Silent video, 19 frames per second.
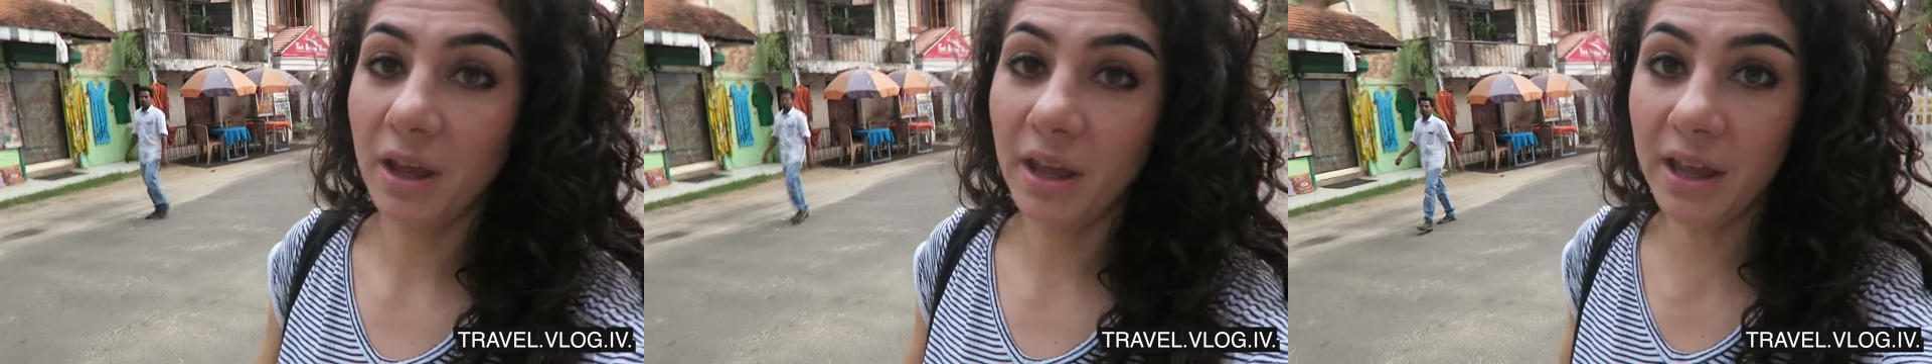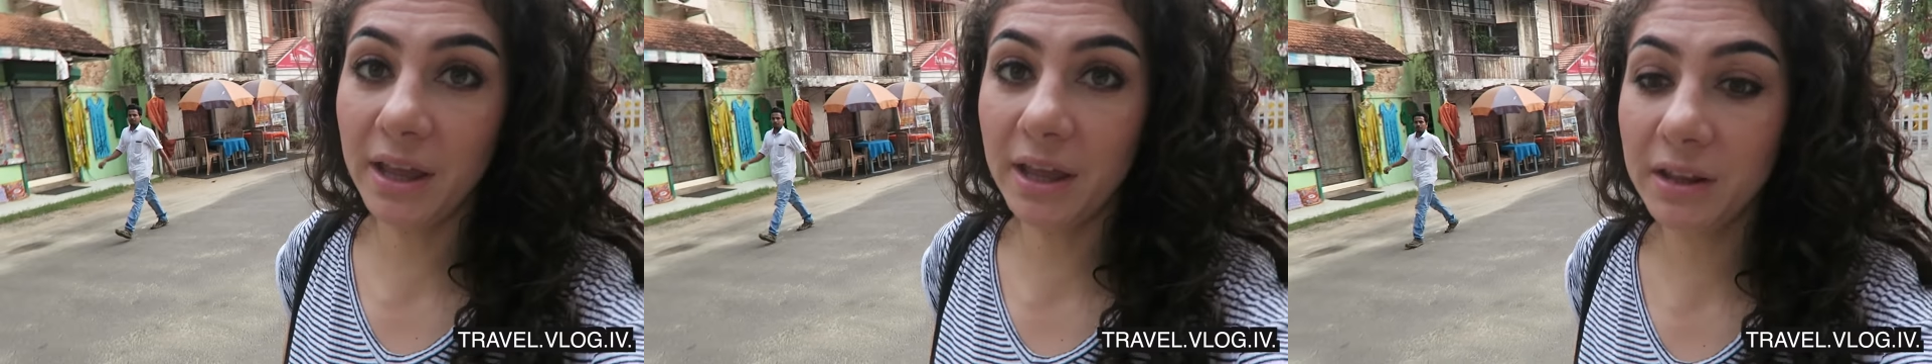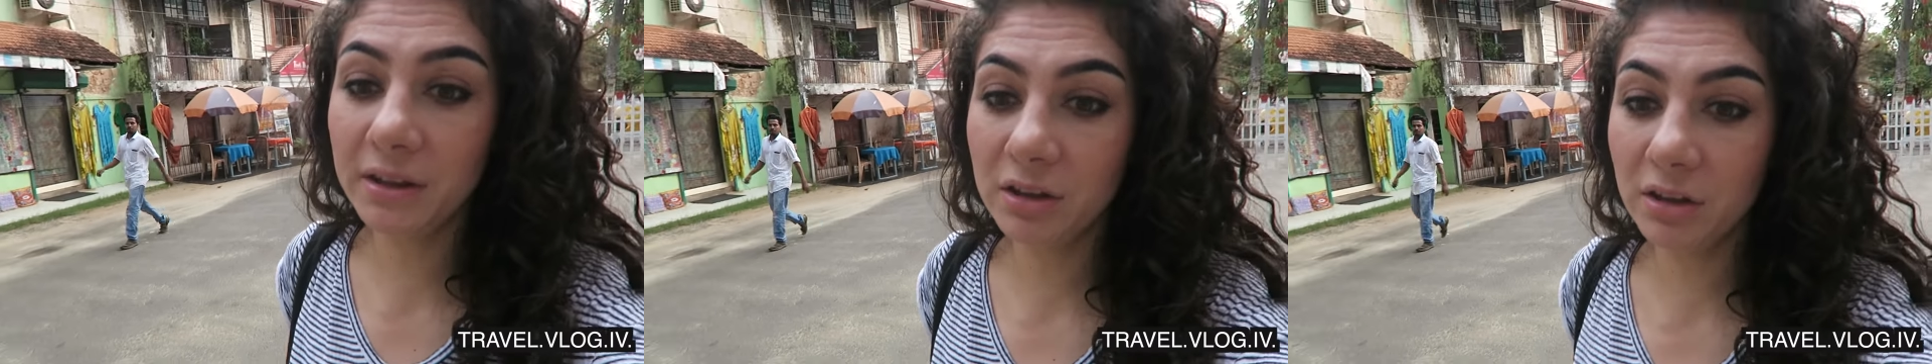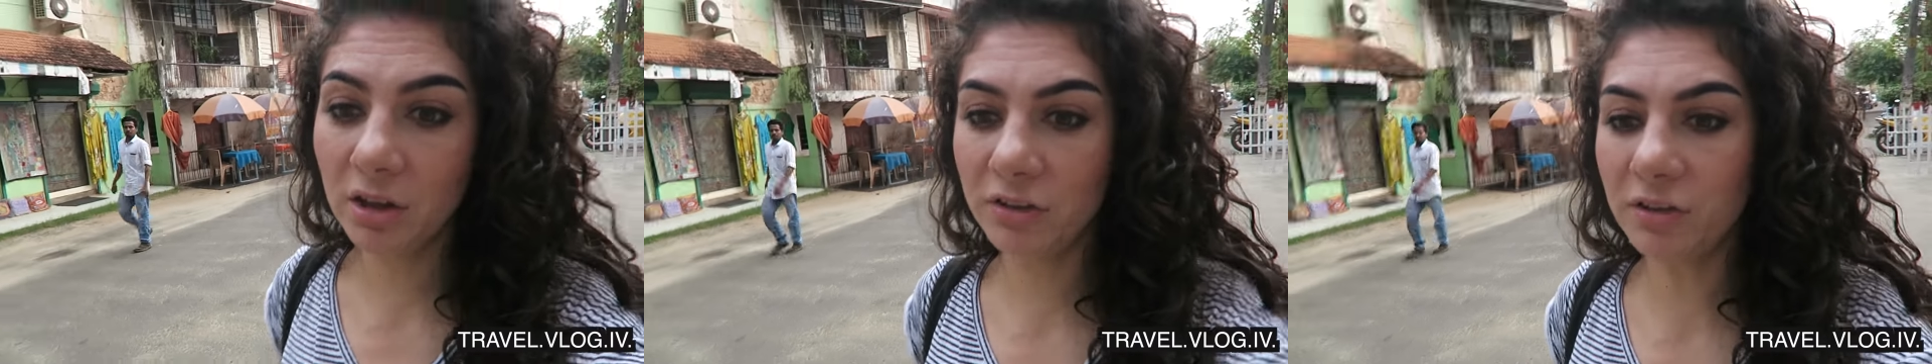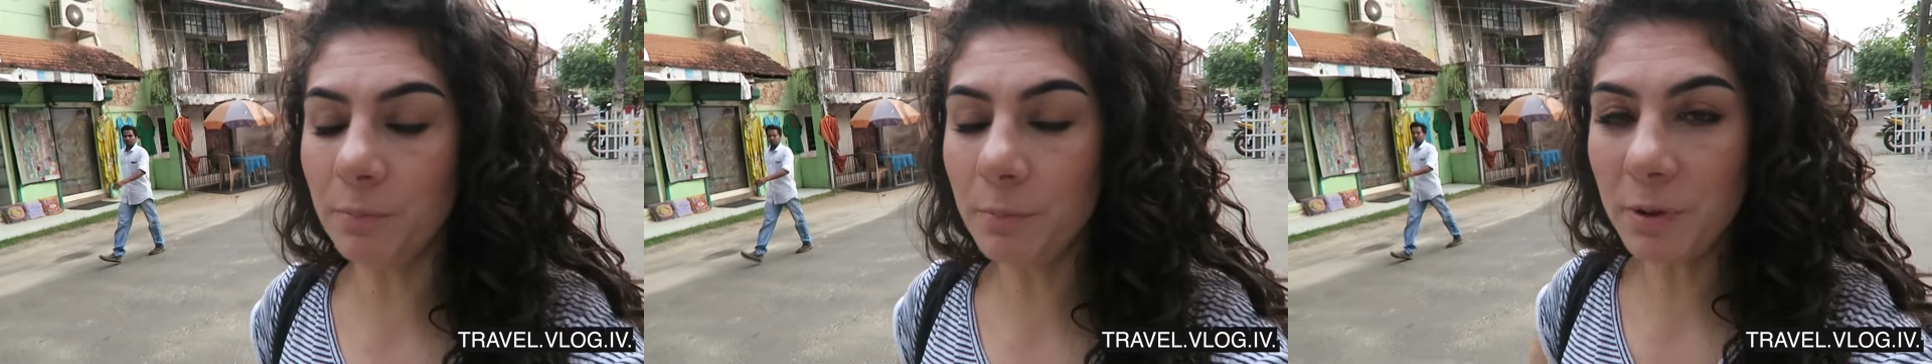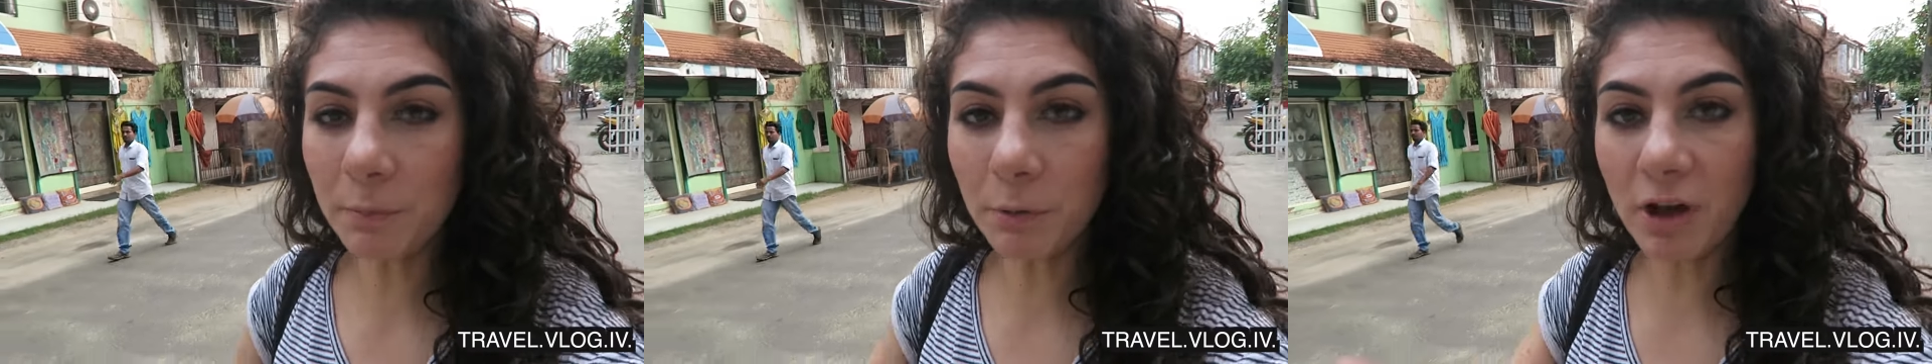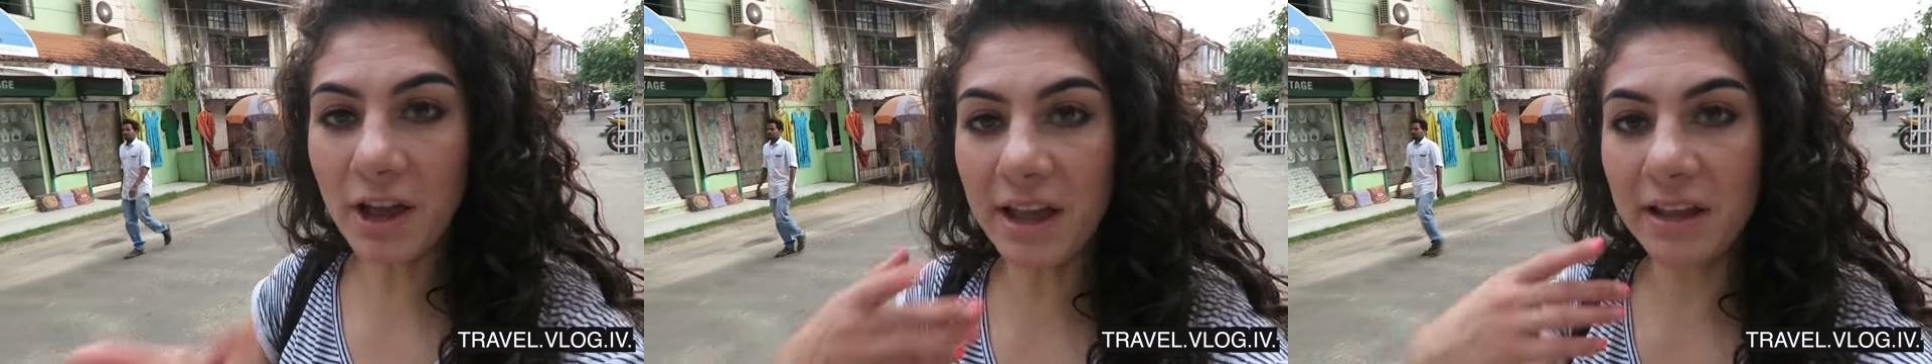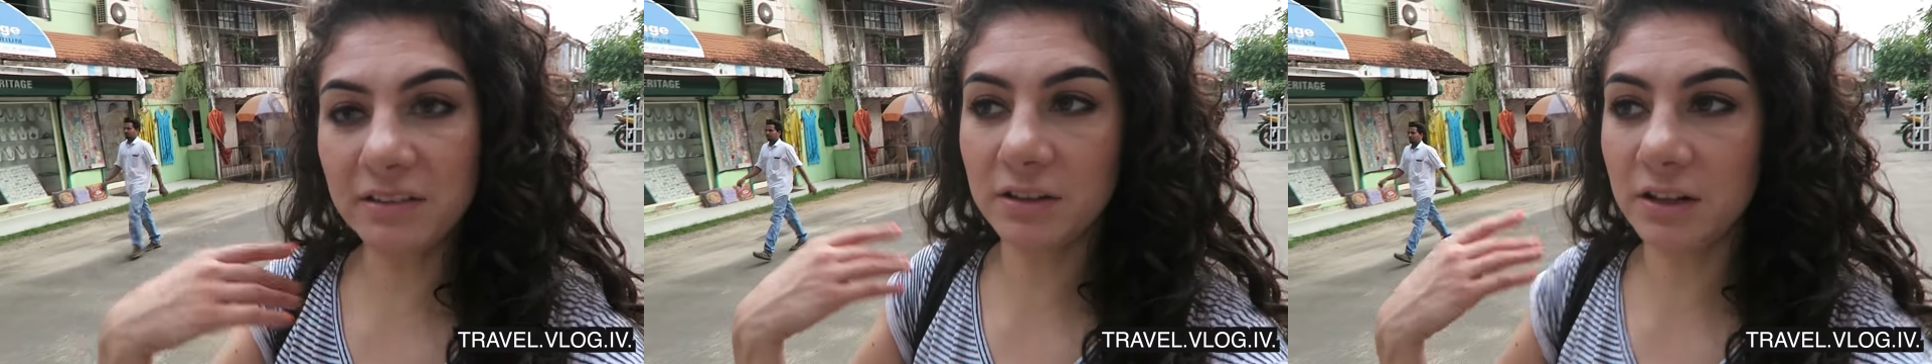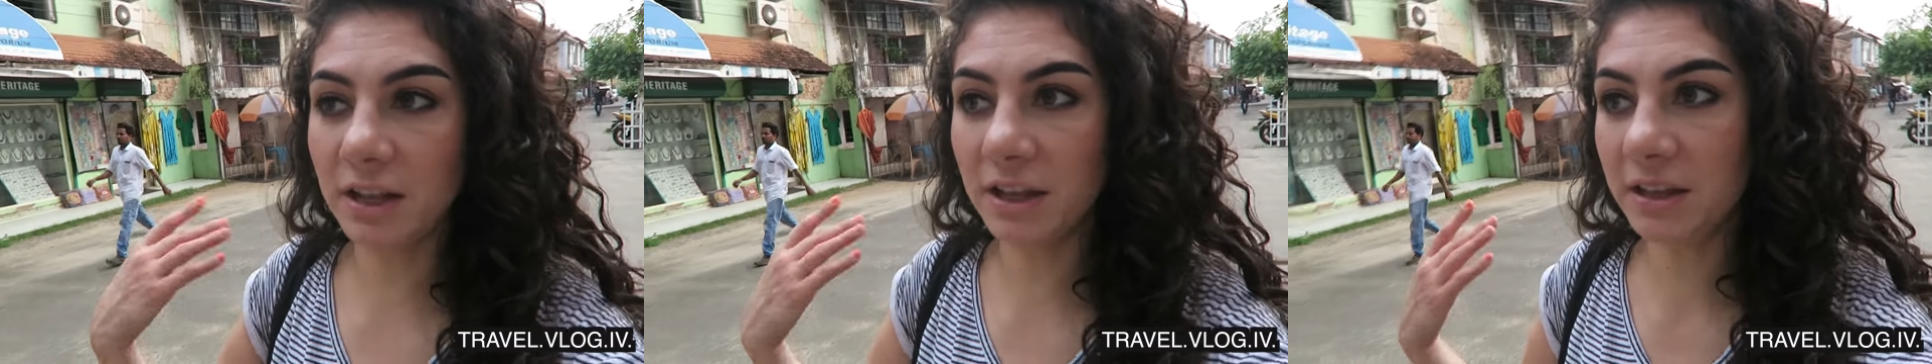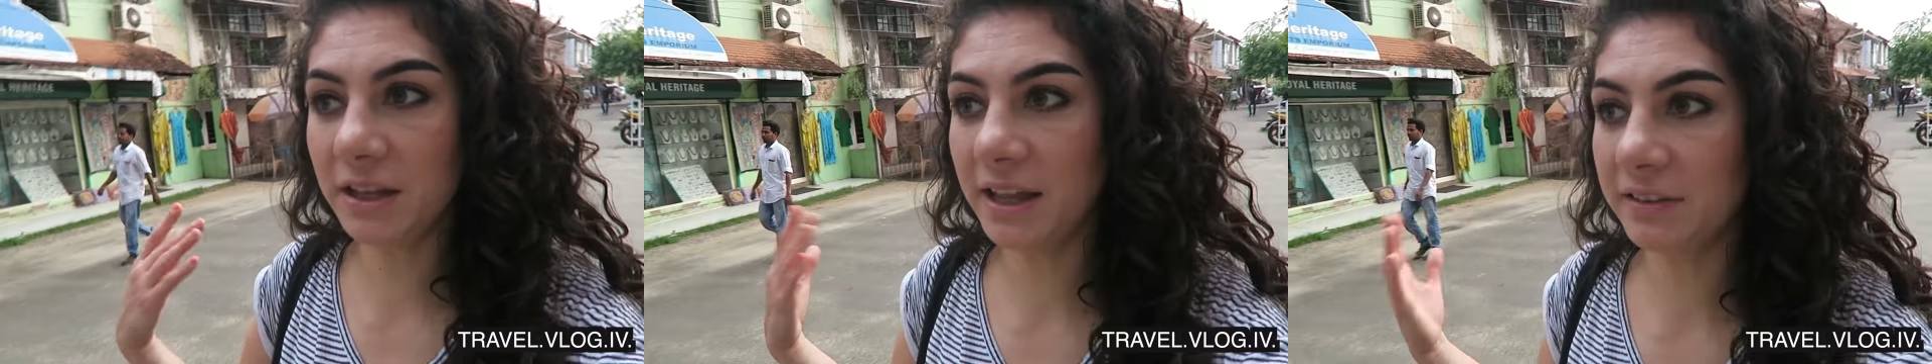And some people asked,
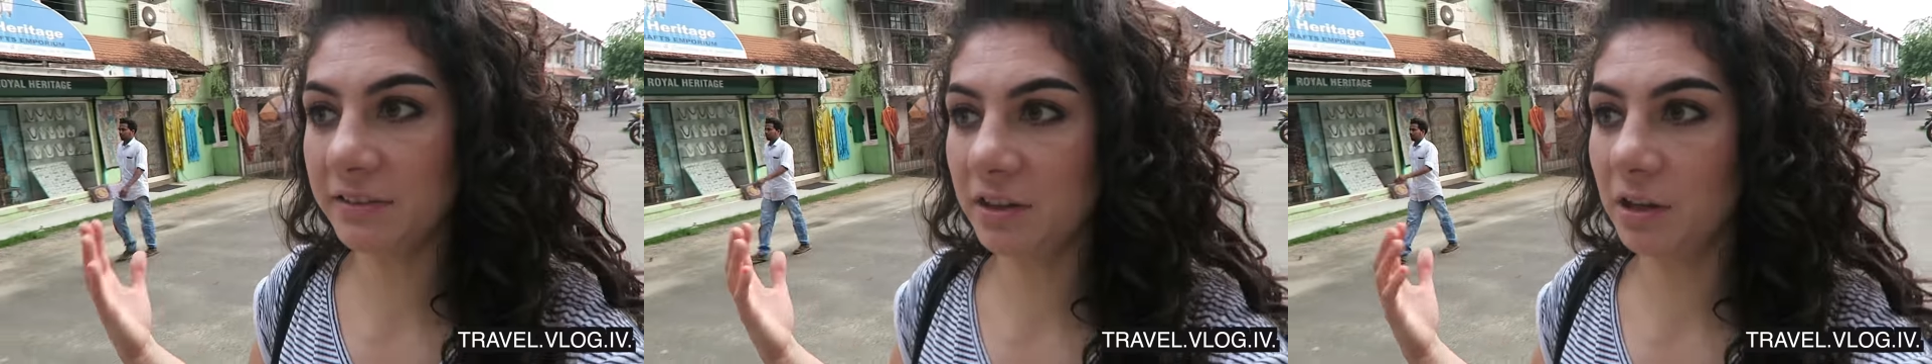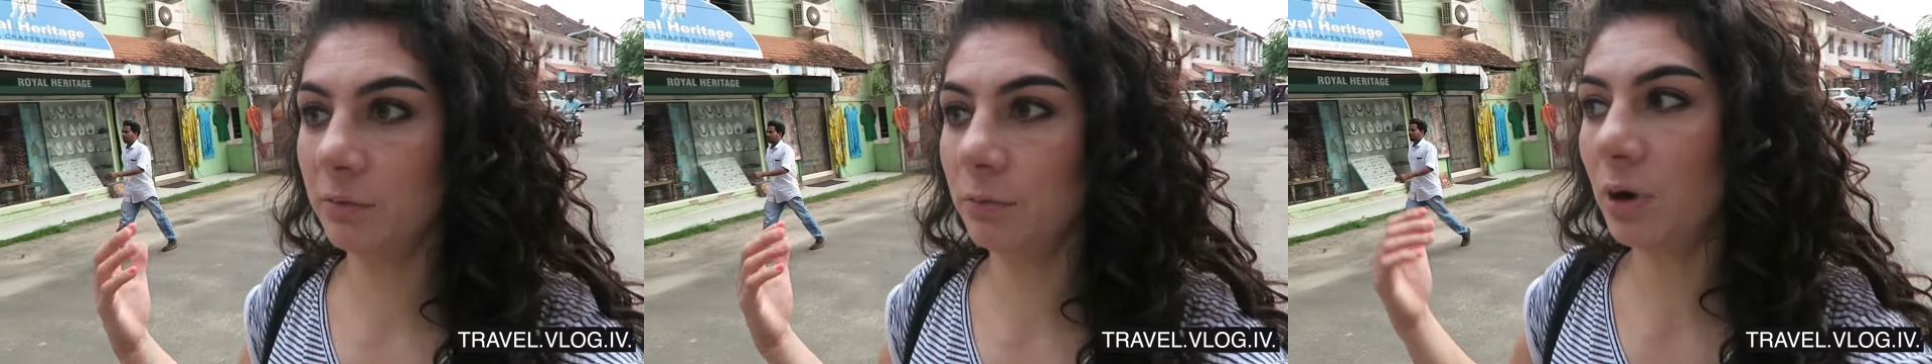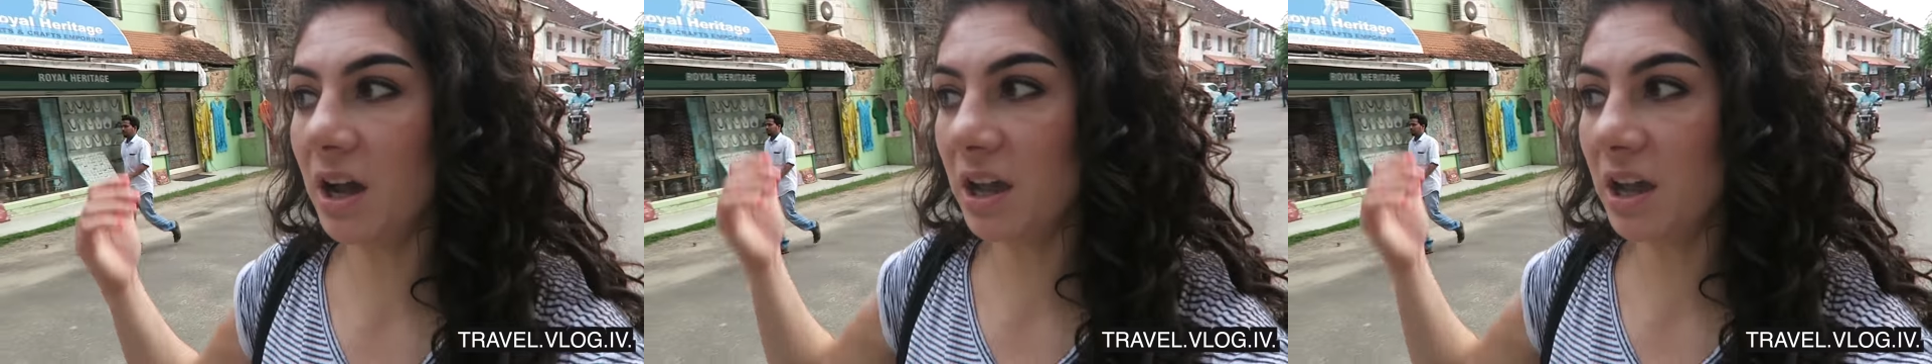like last time,